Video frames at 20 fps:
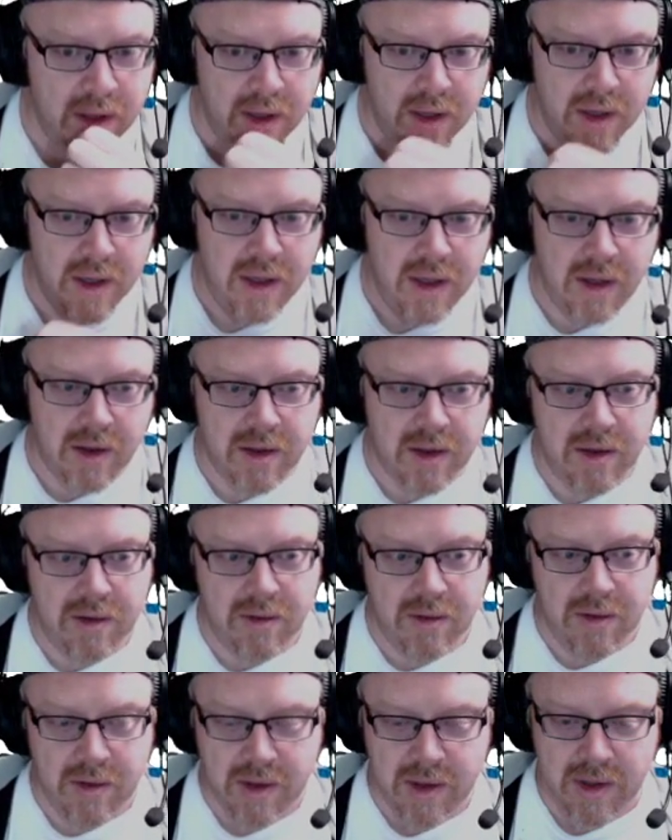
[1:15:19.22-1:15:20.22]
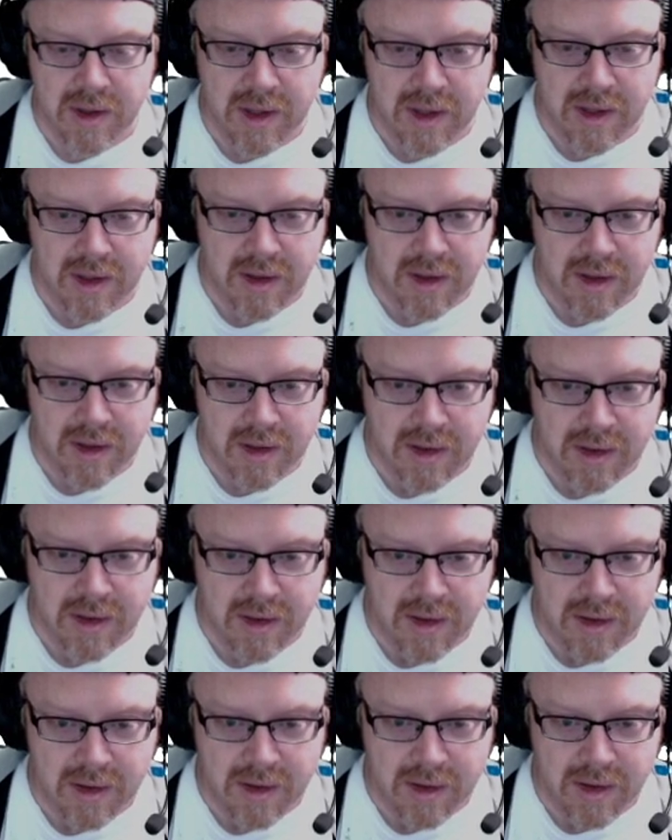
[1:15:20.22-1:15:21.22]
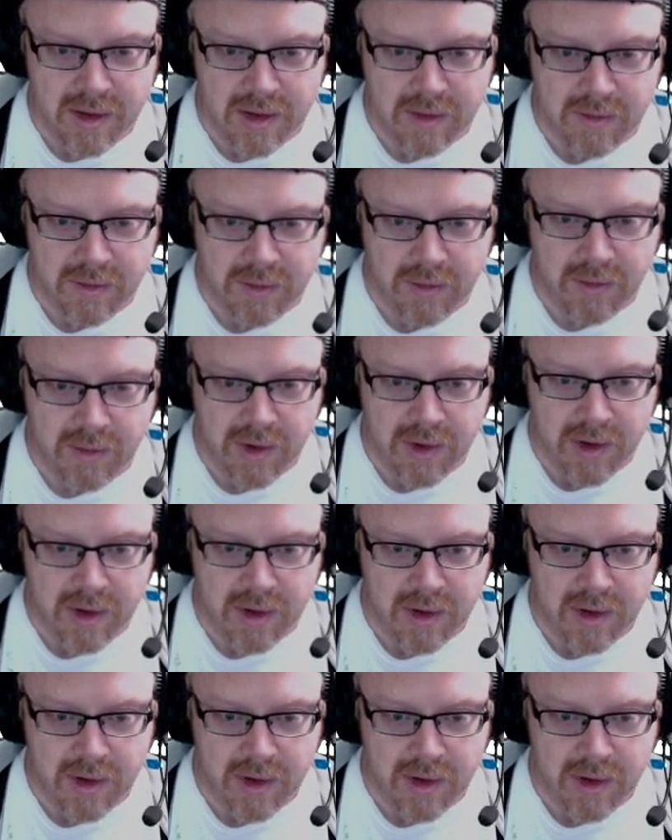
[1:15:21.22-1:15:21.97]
Ah, cool. Look at that. That's what we want.